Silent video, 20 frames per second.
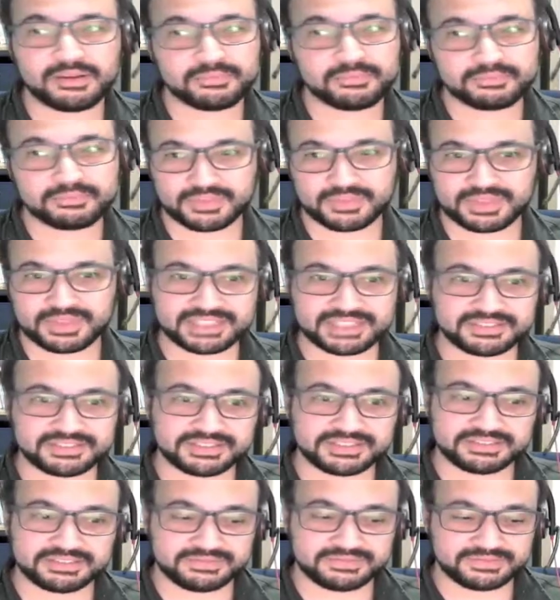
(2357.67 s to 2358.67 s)
thousands of,
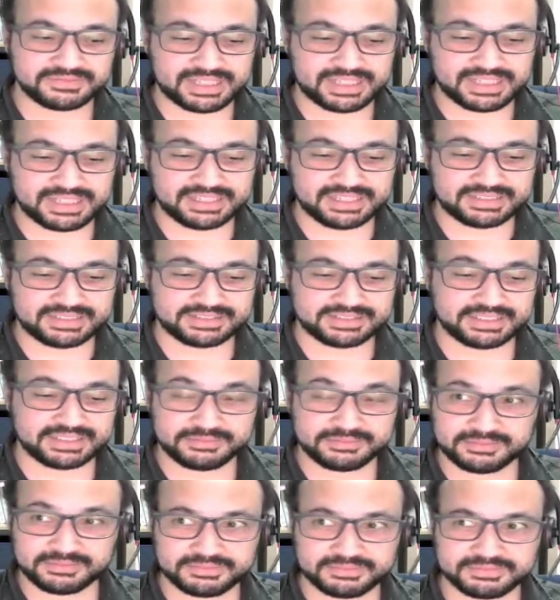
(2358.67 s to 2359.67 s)

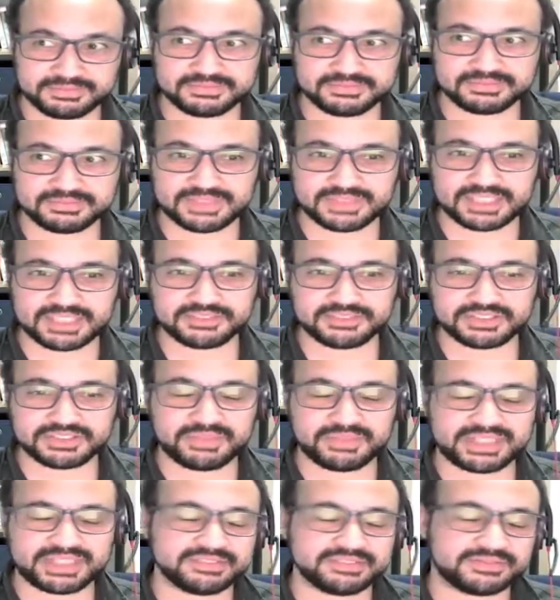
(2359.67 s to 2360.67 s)
hundreds of meg
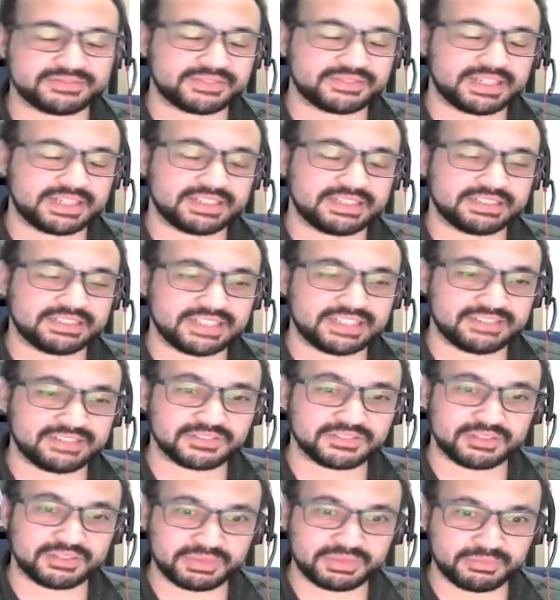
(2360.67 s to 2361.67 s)
of JavaScript
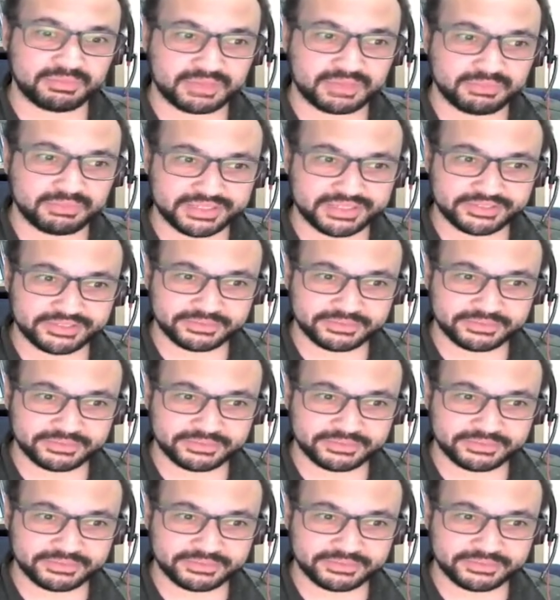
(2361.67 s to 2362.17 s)
in one bundle.